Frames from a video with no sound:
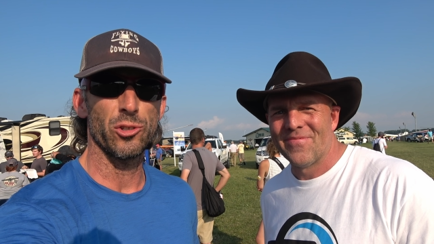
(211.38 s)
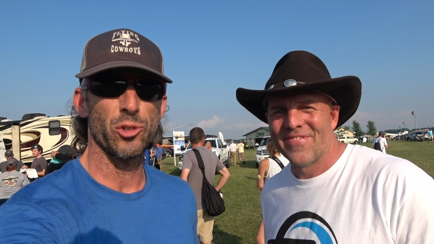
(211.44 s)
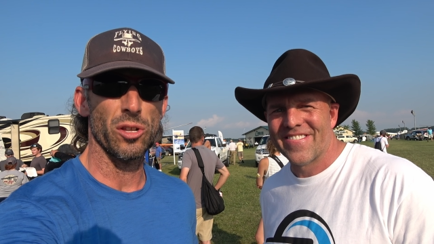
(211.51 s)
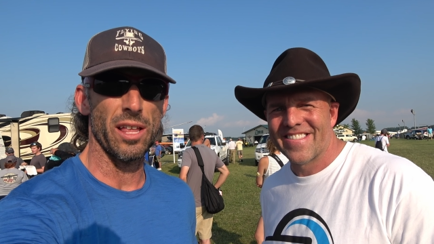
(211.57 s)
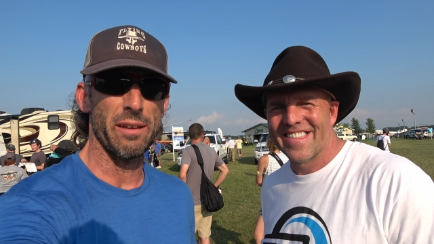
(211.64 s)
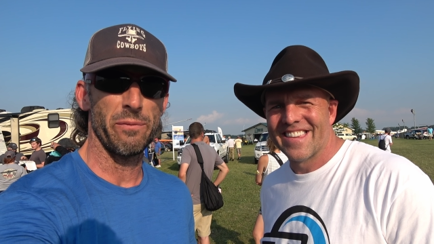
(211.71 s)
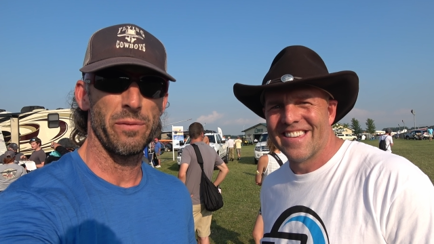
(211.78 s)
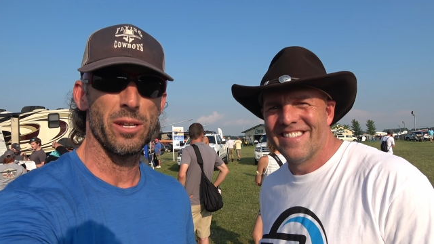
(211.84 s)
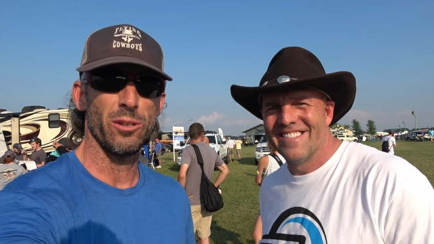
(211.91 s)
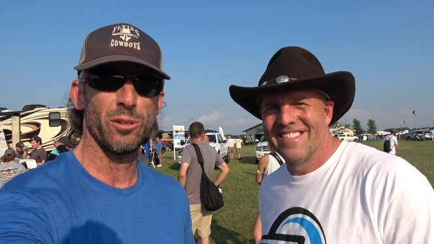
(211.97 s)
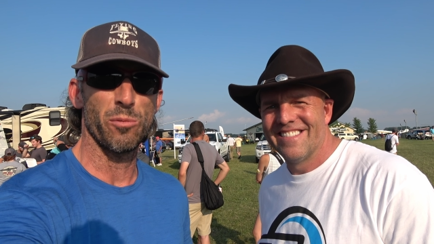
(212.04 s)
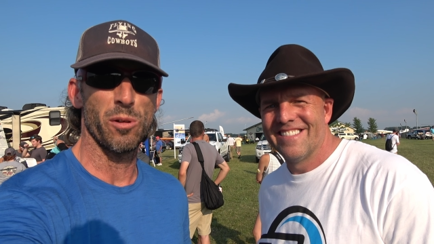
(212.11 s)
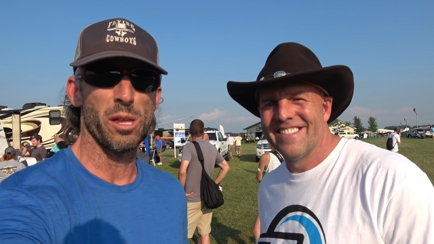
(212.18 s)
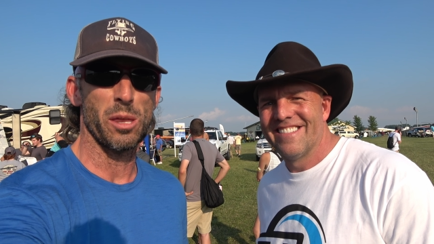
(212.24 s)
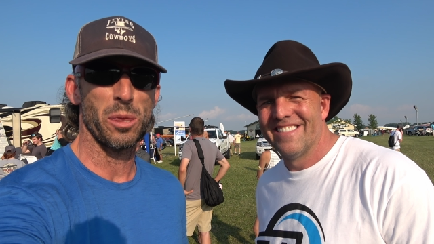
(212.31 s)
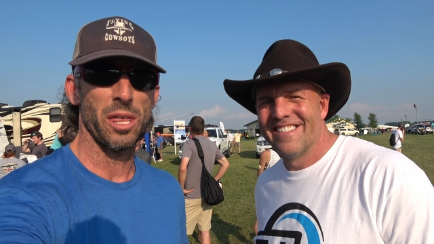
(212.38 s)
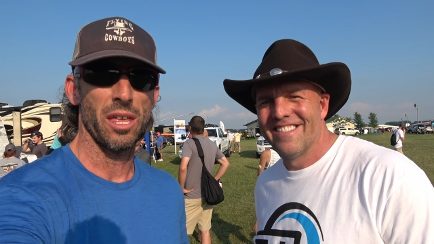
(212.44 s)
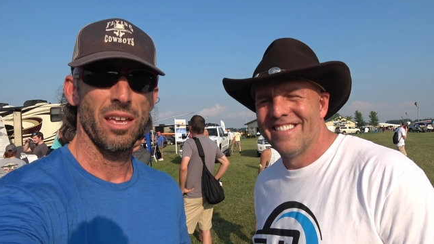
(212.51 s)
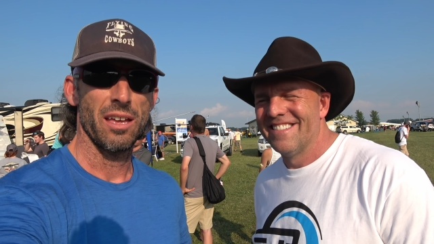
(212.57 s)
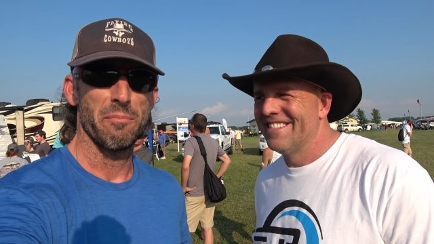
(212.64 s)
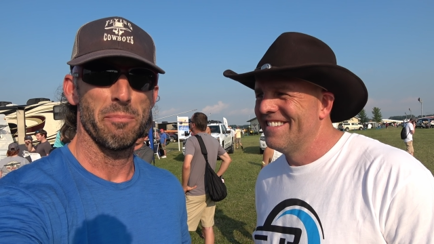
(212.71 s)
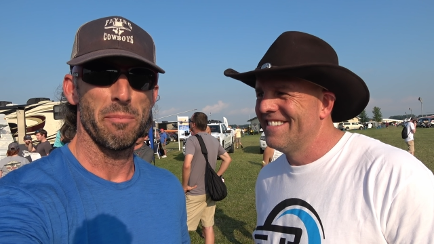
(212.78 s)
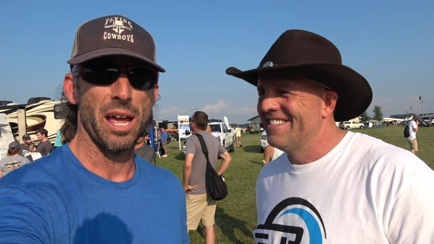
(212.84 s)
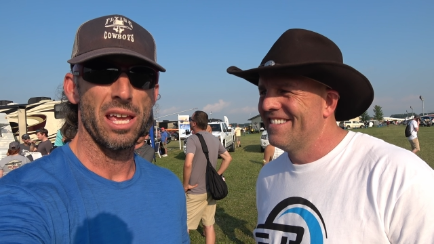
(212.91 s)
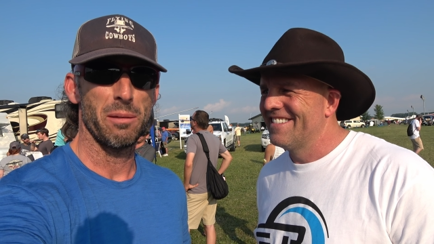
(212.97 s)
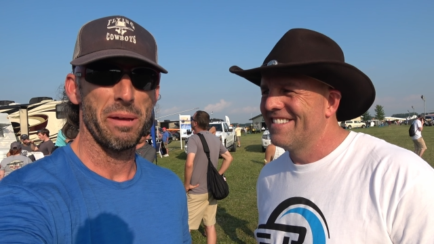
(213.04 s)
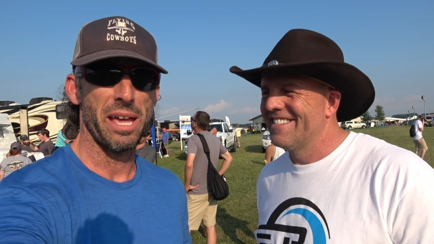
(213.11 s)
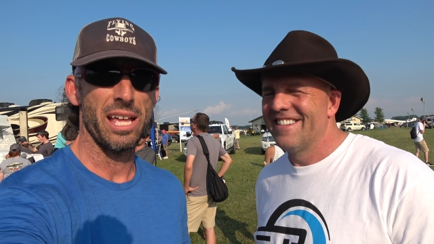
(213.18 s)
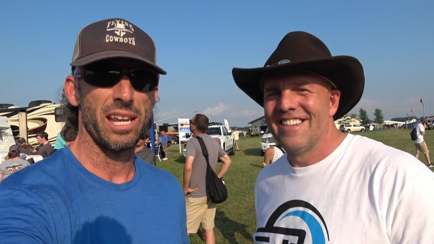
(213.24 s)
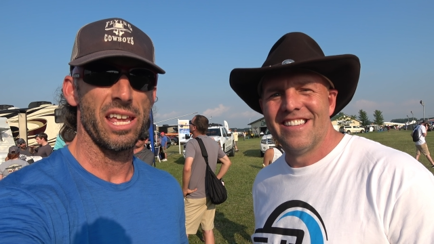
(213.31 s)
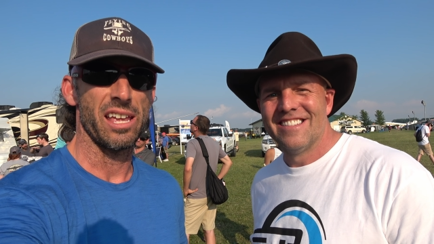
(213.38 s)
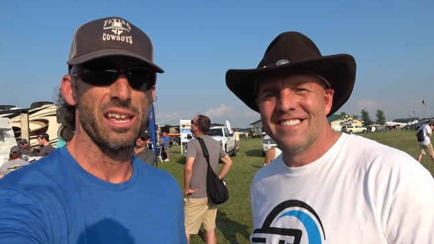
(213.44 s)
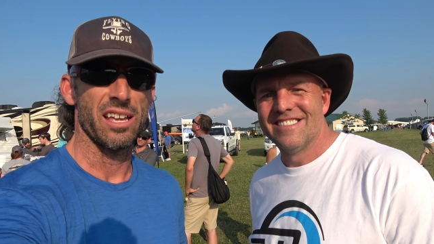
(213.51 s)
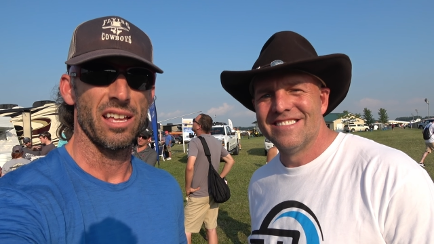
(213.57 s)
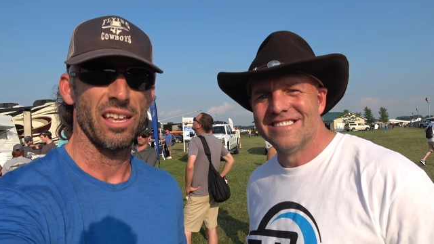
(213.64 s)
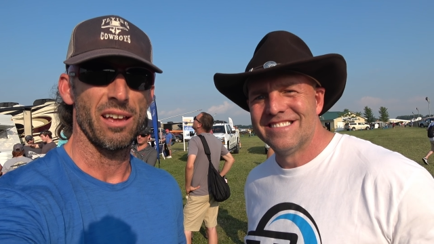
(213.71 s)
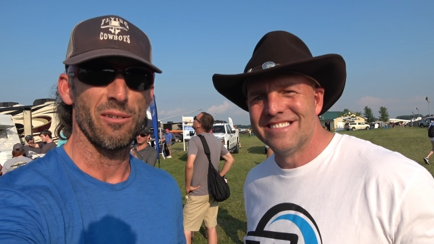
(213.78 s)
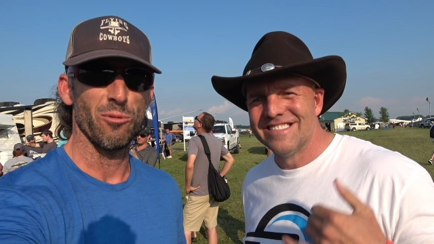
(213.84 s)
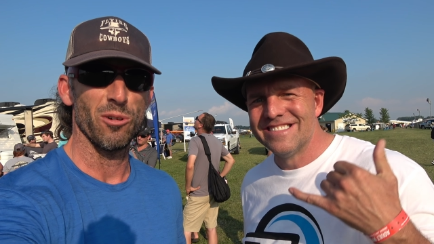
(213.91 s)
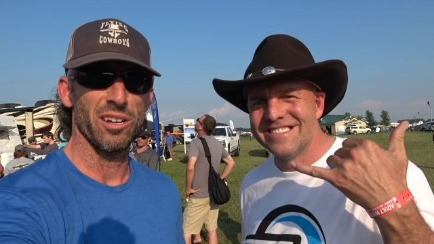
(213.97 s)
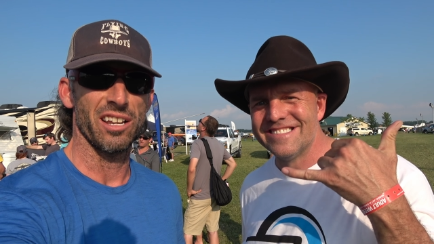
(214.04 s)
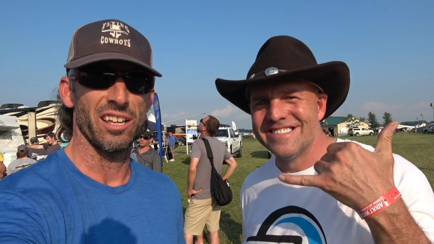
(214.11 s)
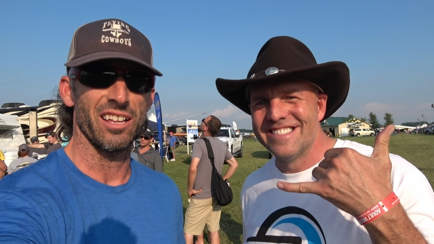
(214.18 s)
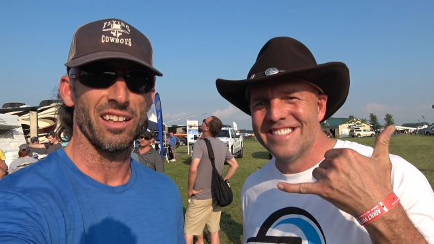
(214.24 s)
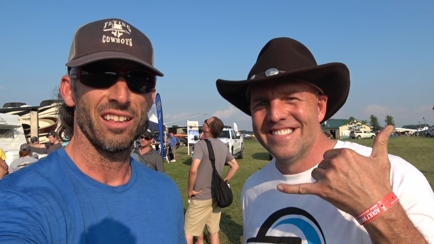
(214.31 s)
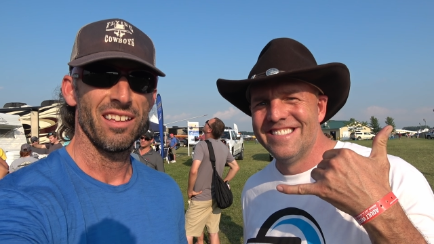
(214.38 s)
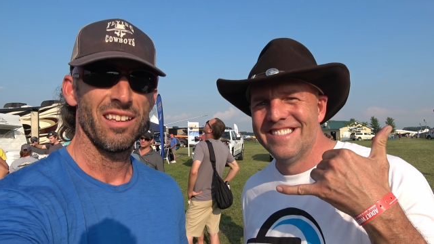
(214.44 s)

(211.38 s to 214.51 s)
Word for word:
Speaker 1: ultralight field with Mike Patey, and we're gonna